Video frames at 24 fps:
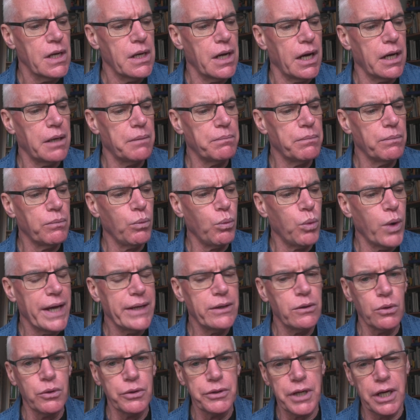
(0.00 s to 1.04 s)

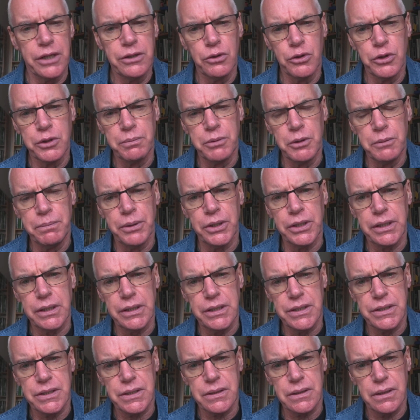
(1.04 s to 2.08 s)
when an Audible
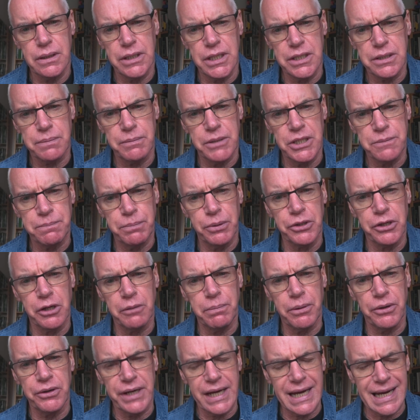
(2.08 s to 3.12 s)
book is put
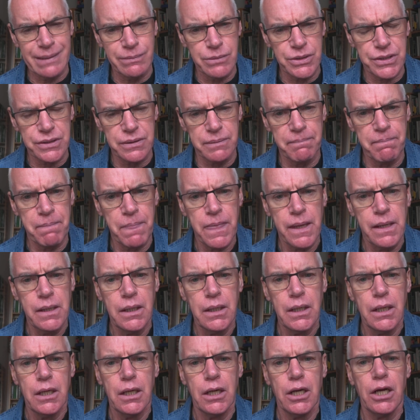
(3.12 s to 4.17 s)
up on Amazon,
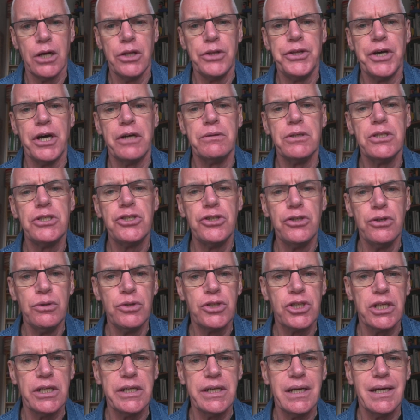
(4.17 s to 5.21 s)
there is
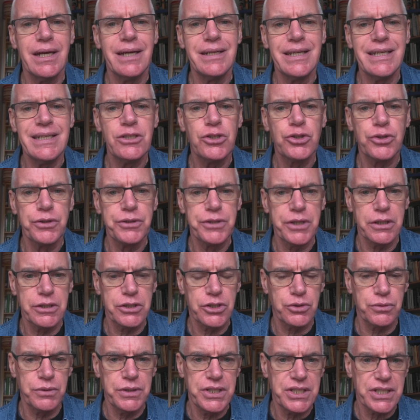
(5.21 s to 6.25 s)
usually an
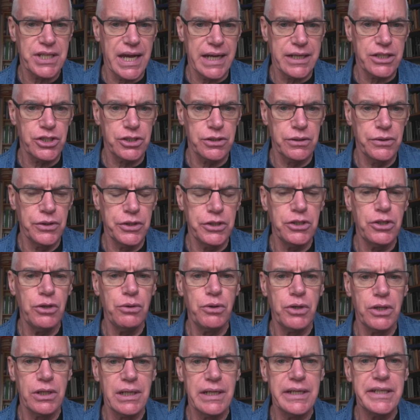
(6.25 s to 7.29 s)
introductory section that
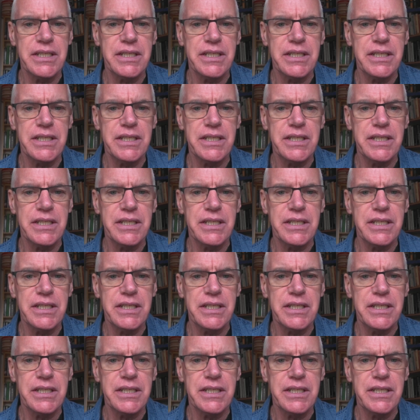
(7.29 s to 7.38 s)
you can